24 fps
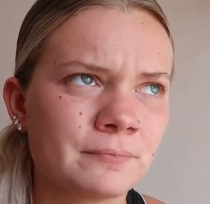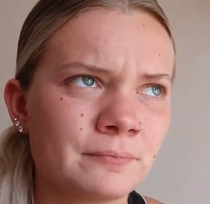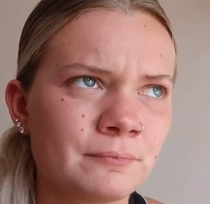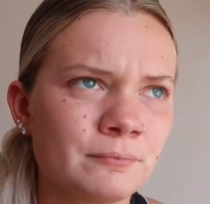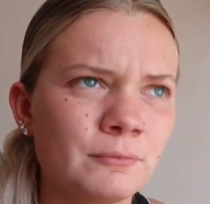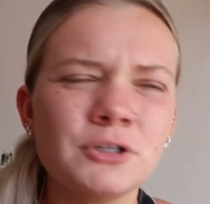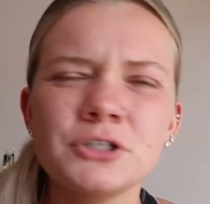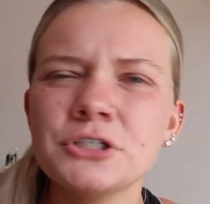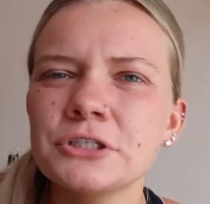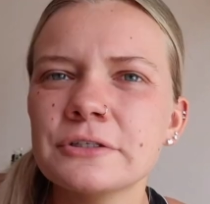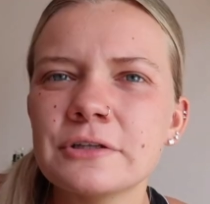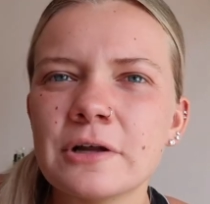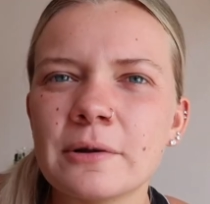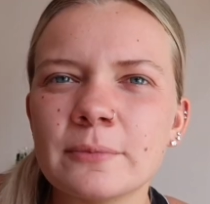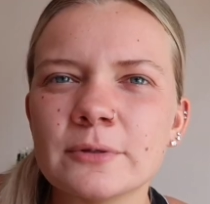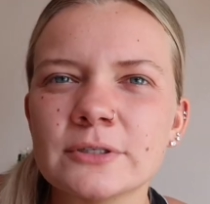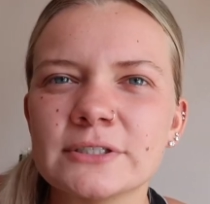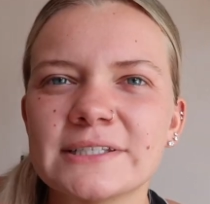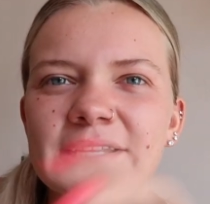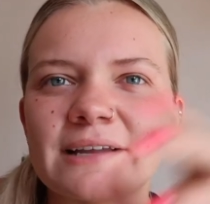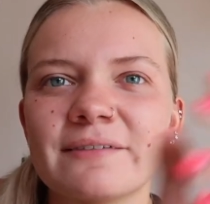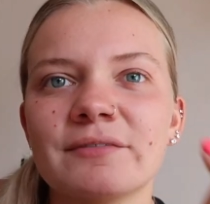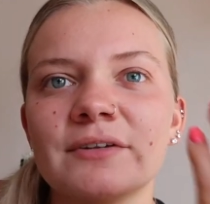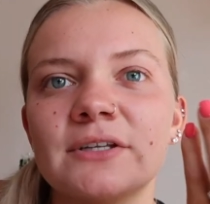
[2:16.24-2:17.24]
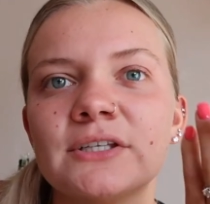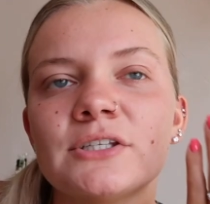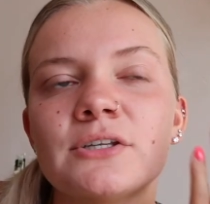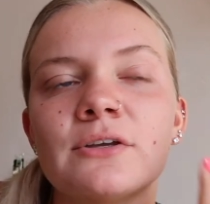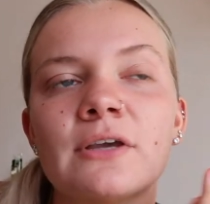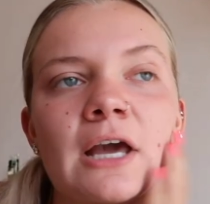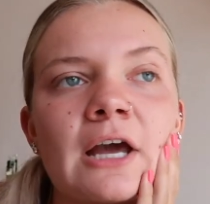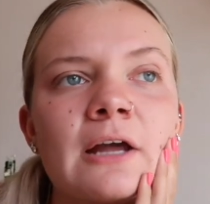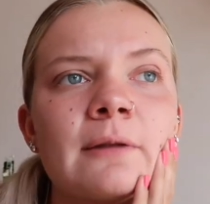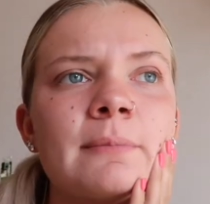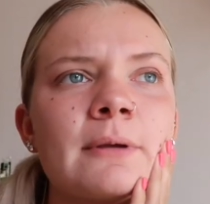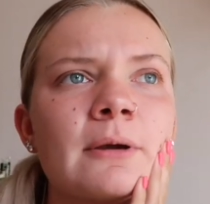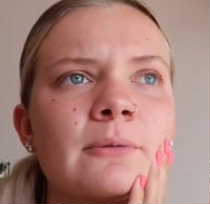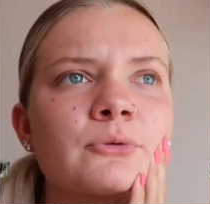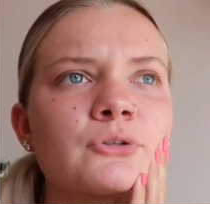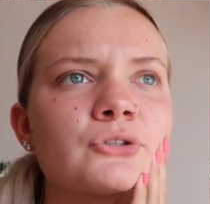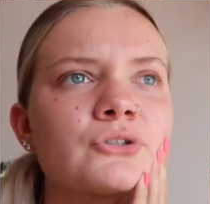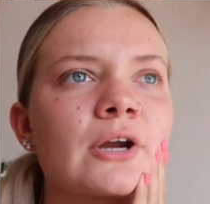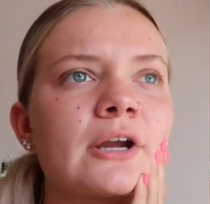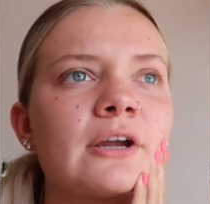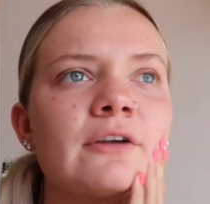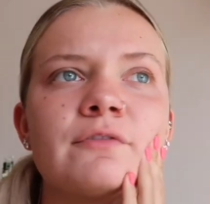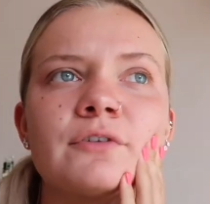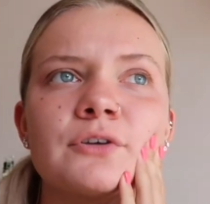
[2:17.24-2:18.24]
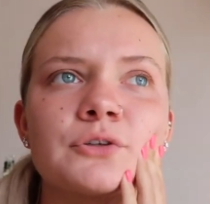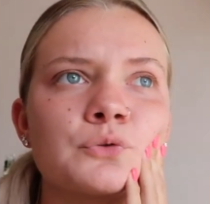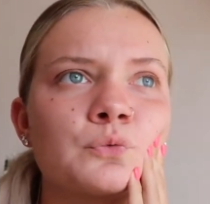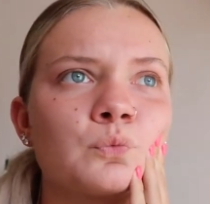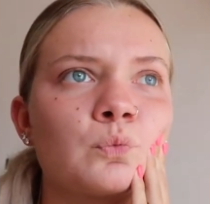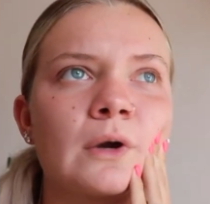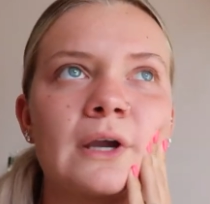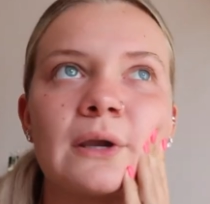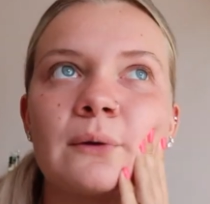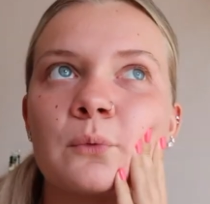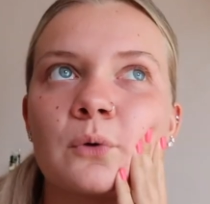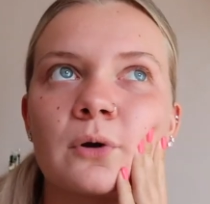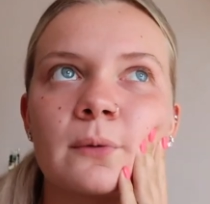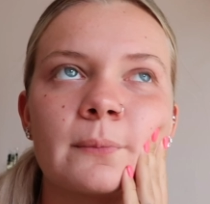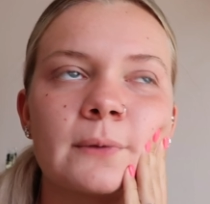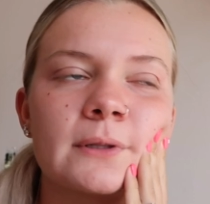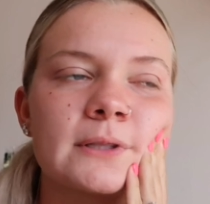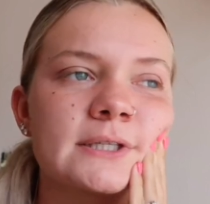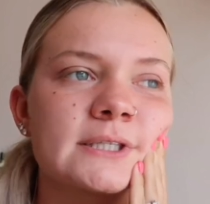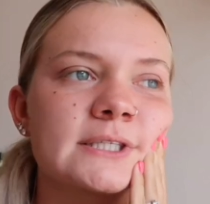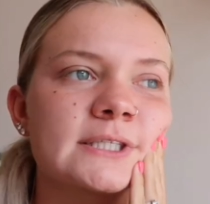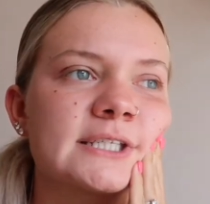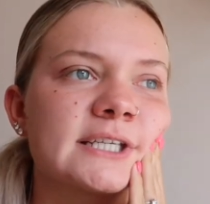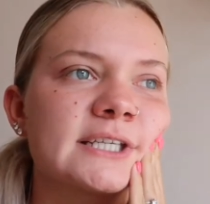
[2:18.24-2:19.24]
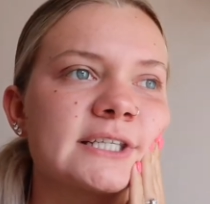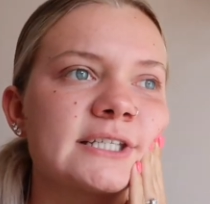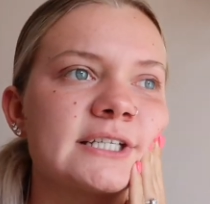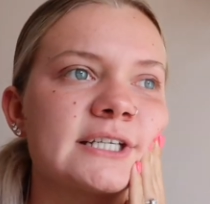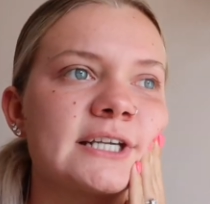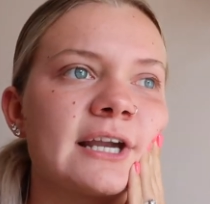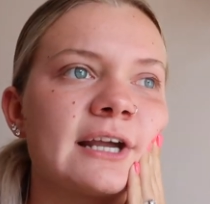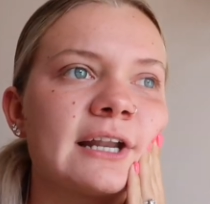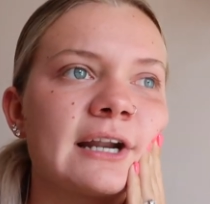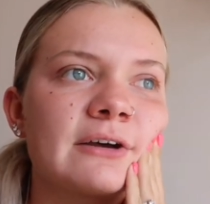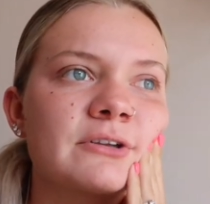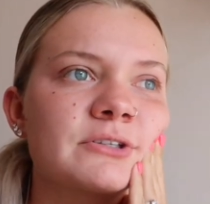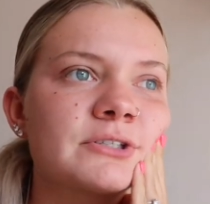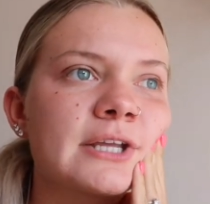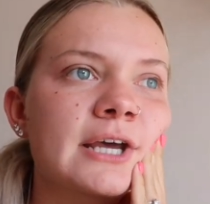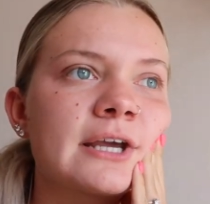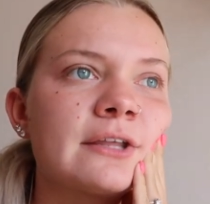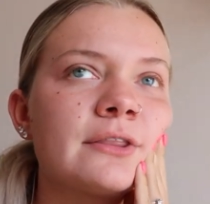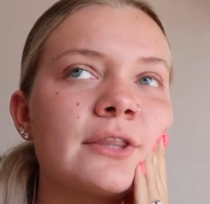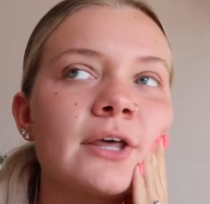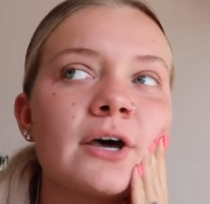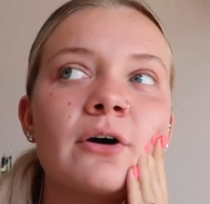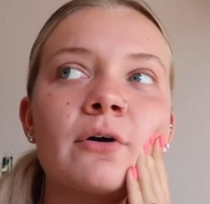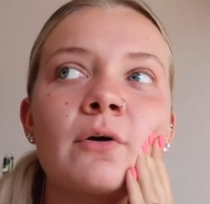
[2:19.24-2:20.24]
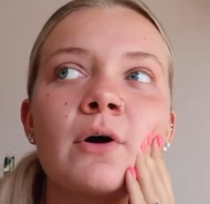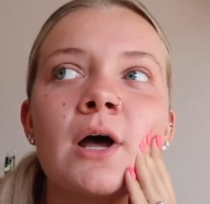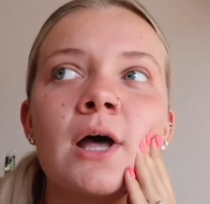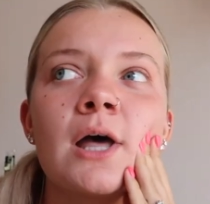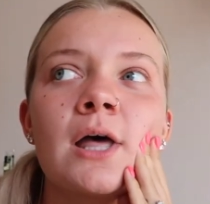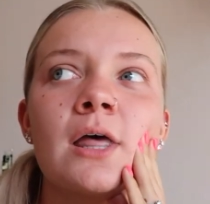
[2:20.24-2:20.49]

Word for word: which is almost seventy. So yeah, I'd be almost right. It feels way warmer than sixty-eight outside though.